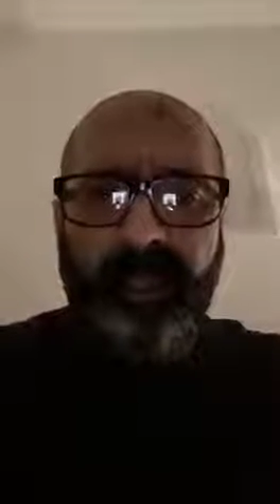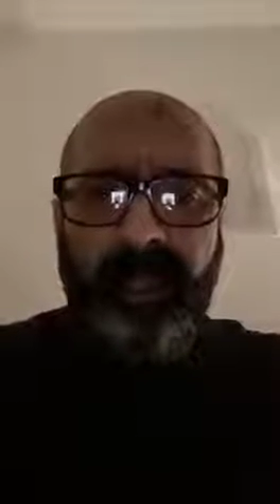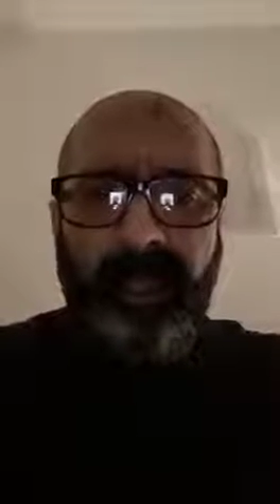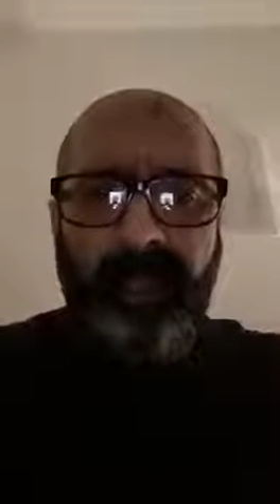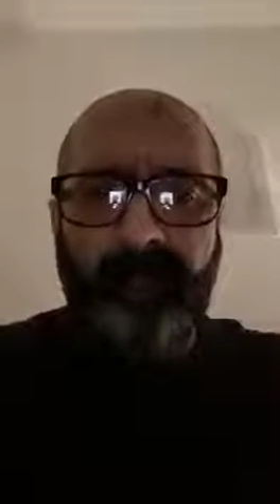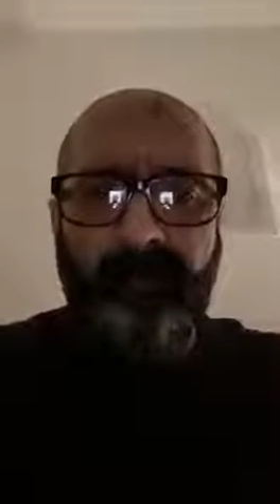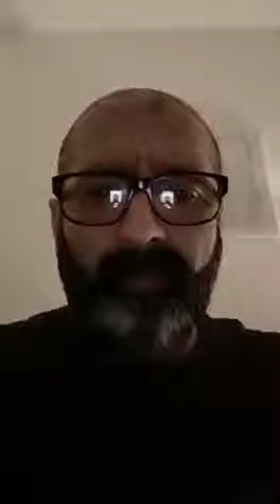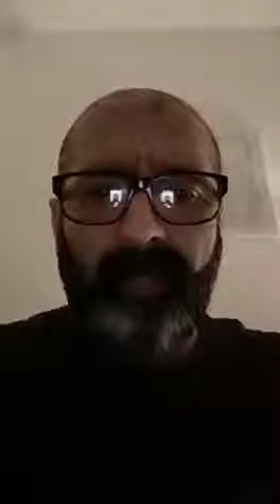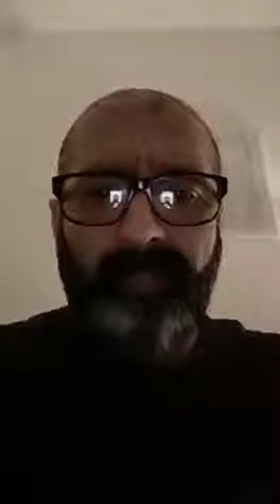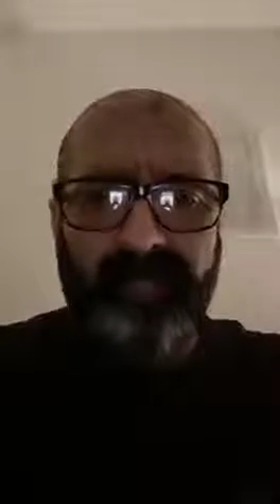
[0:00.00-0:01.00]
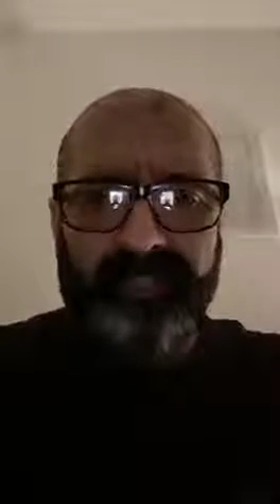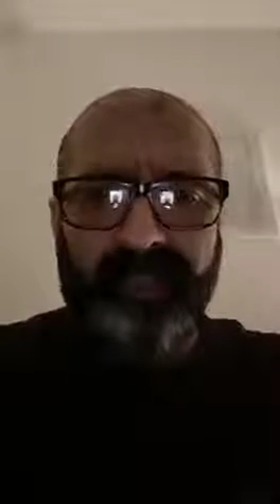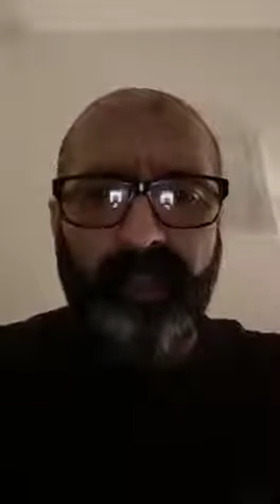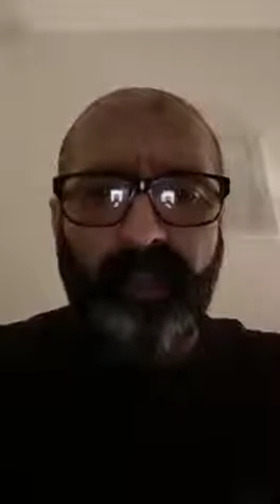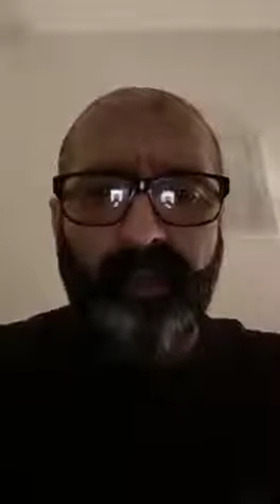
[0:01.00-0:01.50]
and that's
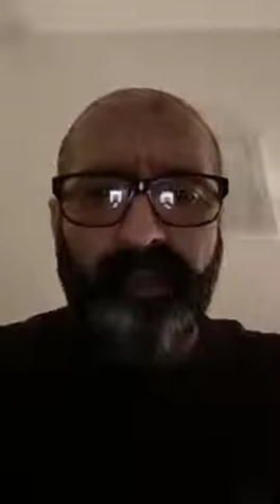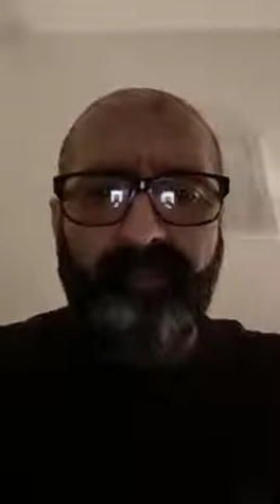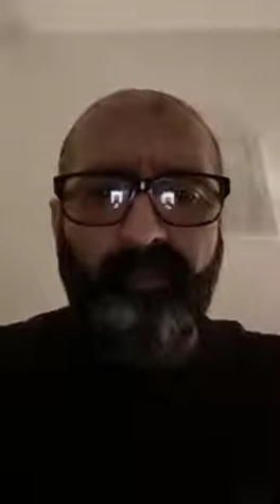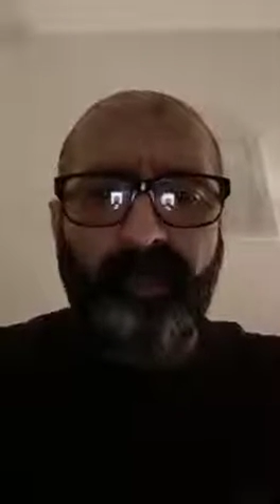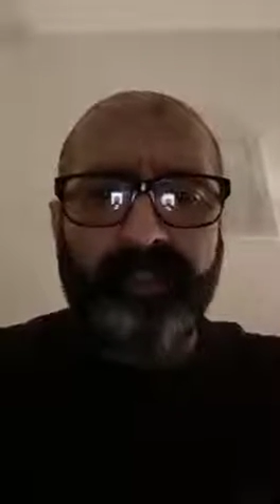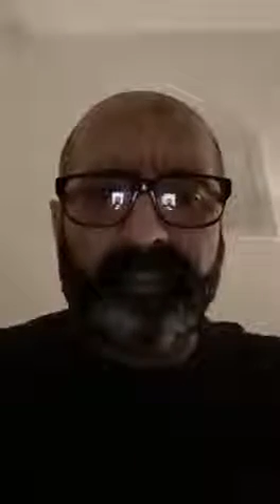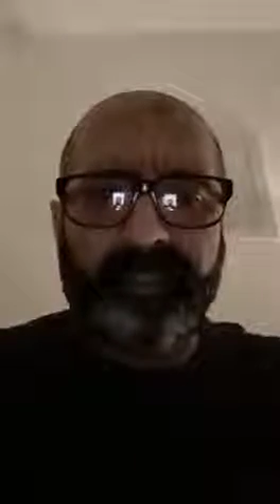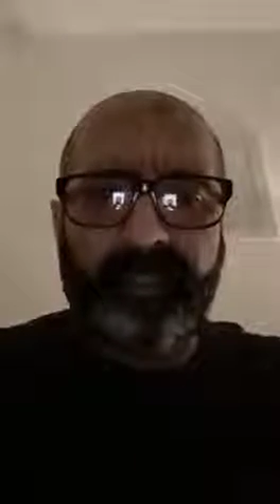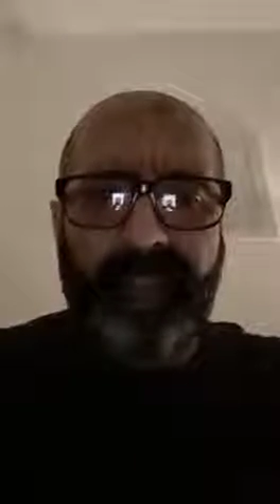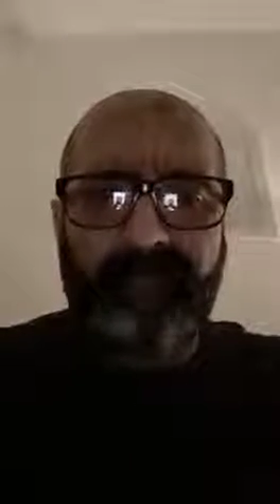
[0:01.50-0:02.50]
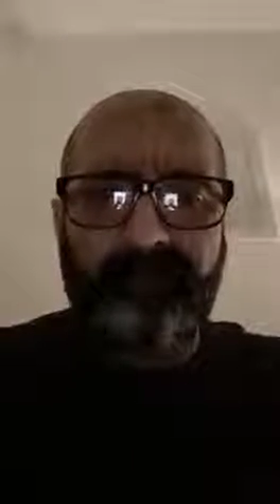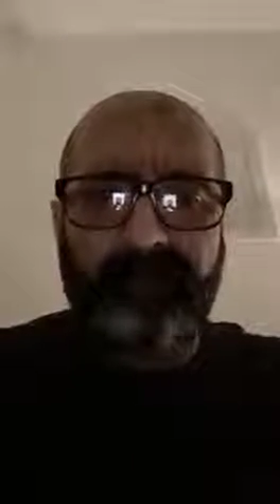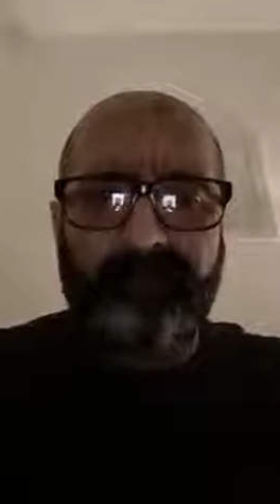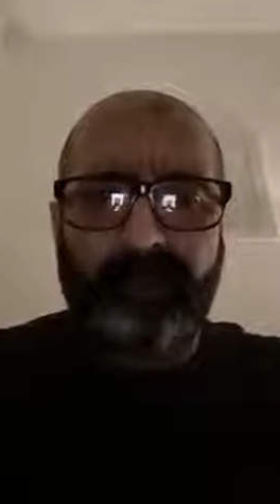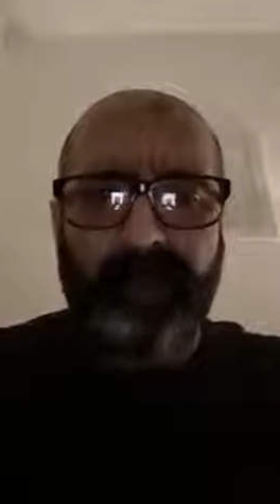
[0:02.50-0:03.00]
a God-given right to every
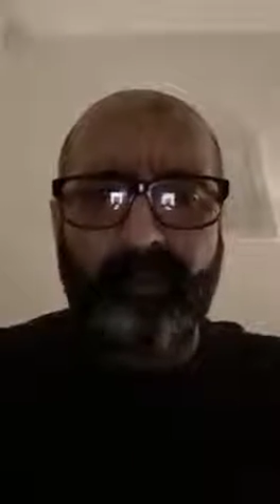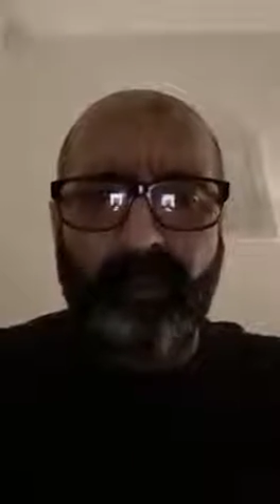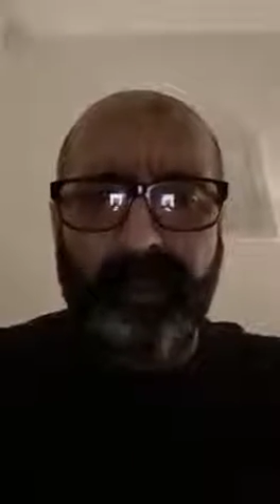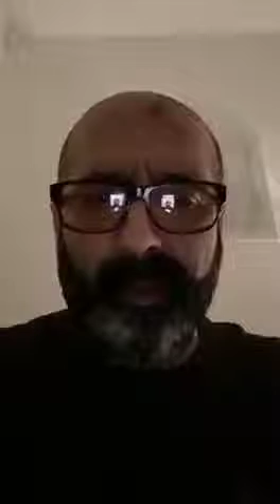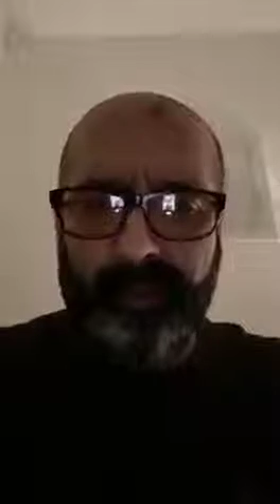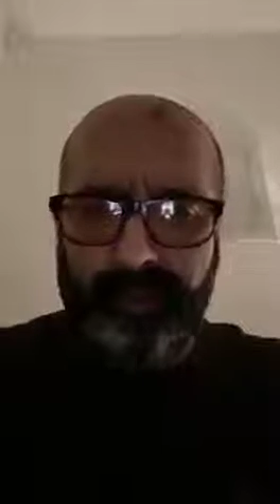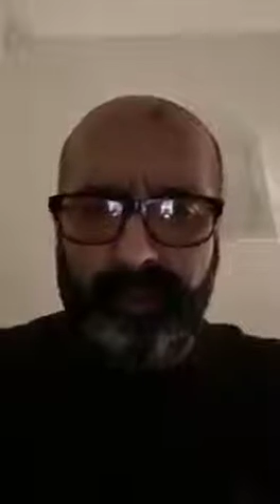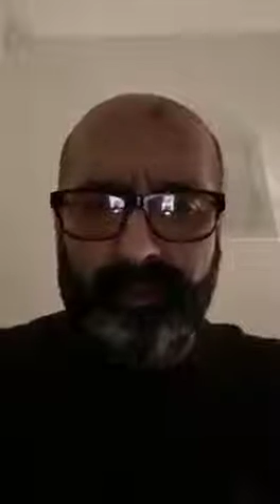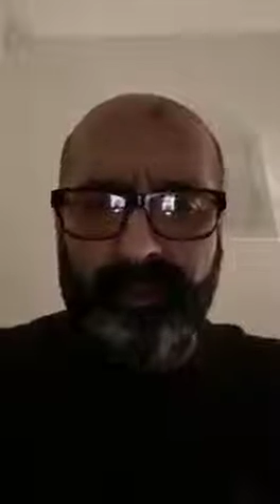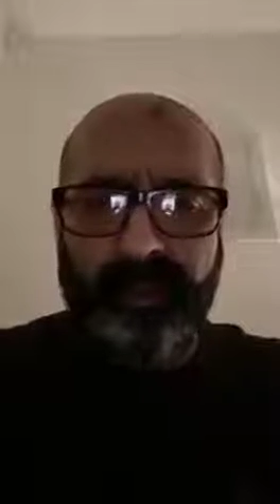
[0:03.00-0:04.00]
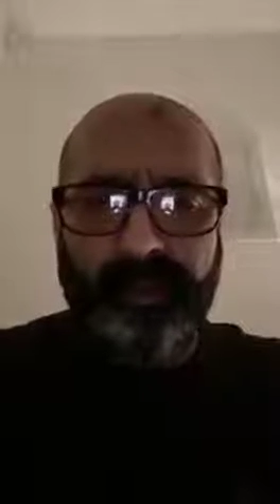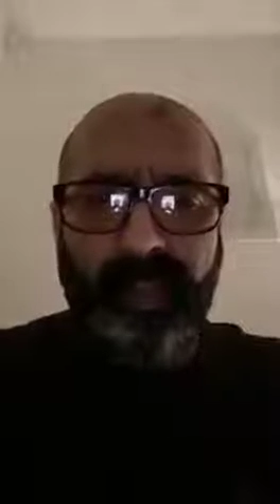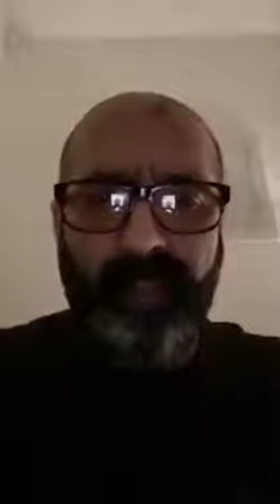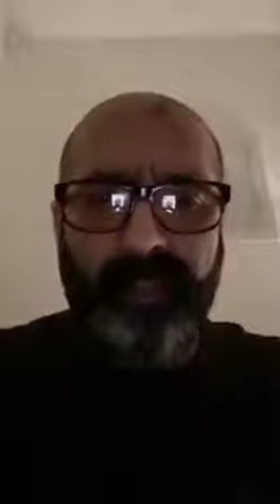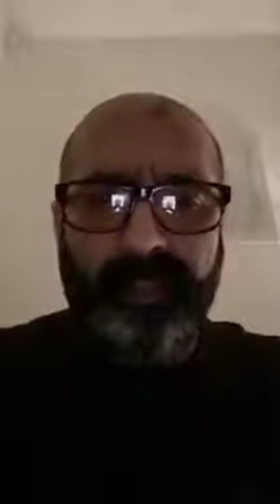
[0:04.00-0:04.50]
man and woman in the
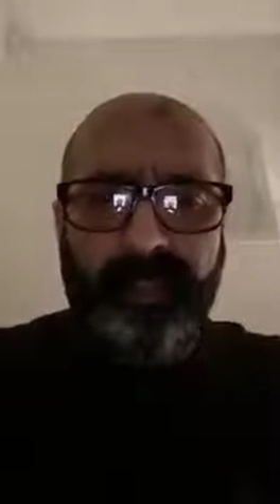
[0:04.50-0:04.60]
UK.